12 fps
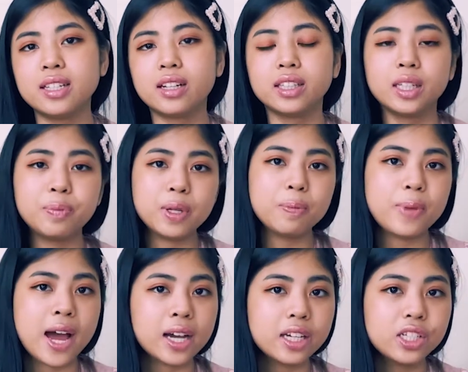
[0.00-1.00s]
need a
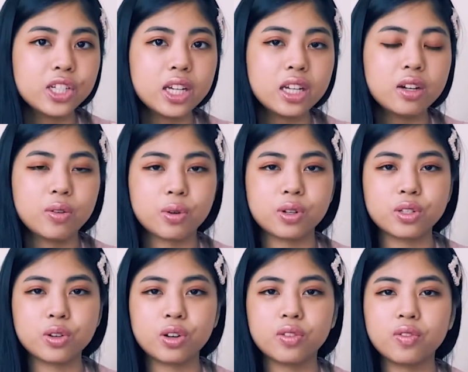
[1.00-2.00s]
lipid packaging
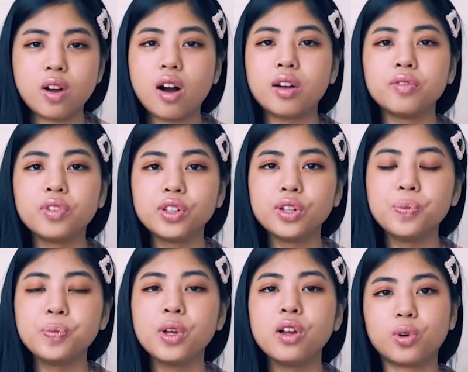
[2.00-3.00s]
or sort of
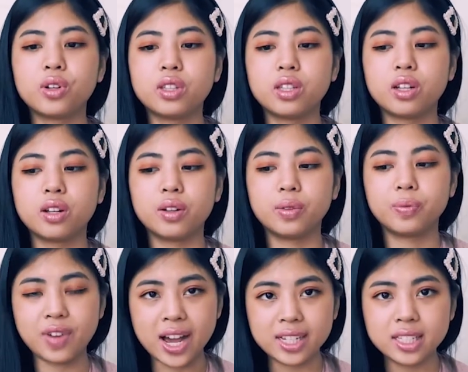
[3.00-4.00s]
envelope for the
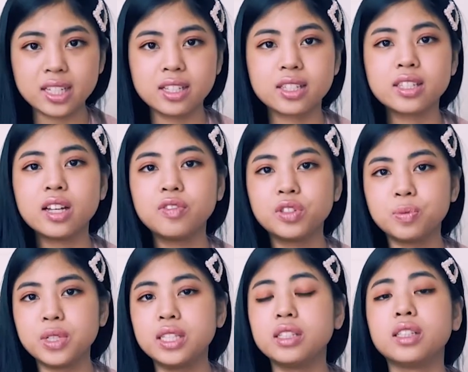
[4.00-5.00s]
vaccine itself
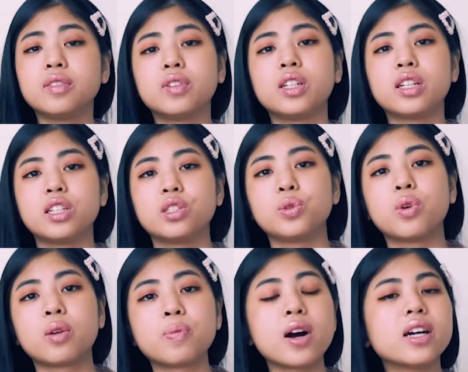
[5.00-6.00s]
to be delivered
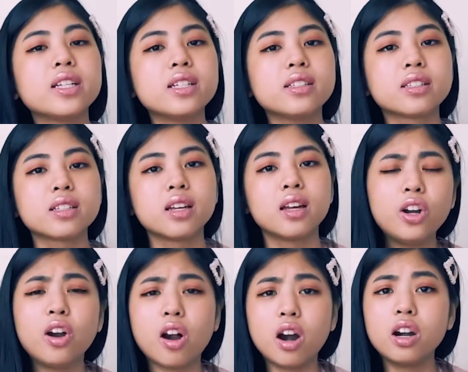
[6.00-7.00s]
into our bodies.
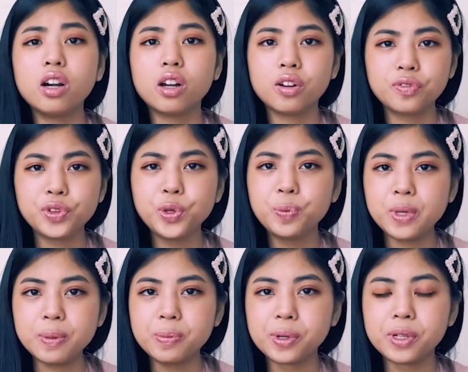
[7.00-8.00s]
There are a few
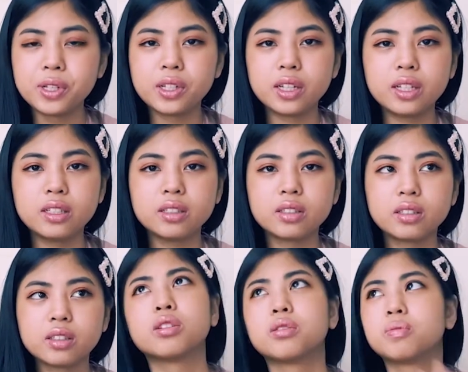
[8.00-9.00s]
people
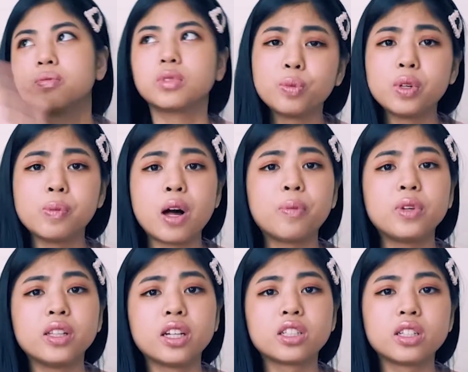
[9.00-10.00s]
in the global
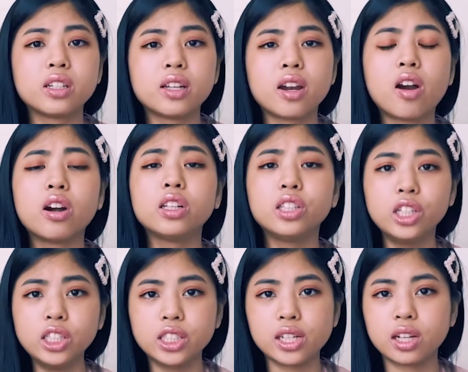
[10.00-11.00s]
population that are
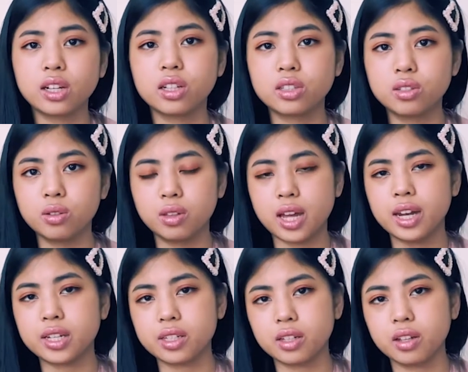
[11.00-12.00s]
allergic to
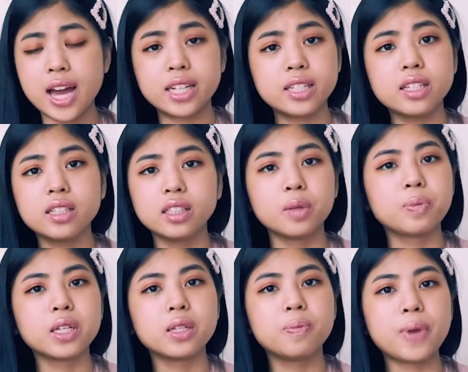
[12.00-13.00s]
that fatty
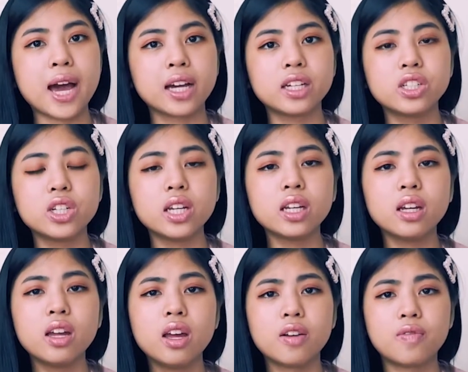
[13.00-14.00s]
lipid
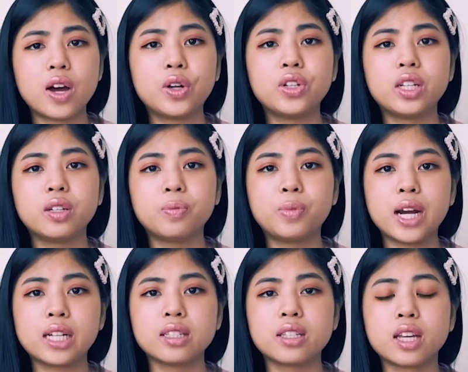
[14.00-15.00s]
packaging found in
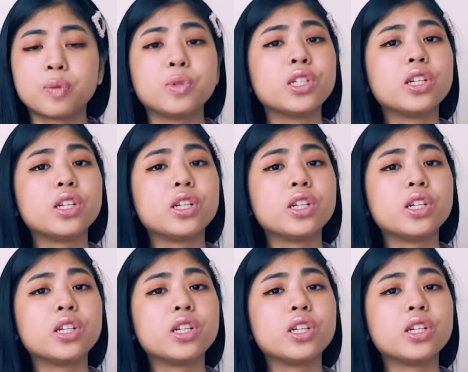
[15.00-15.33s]
brands like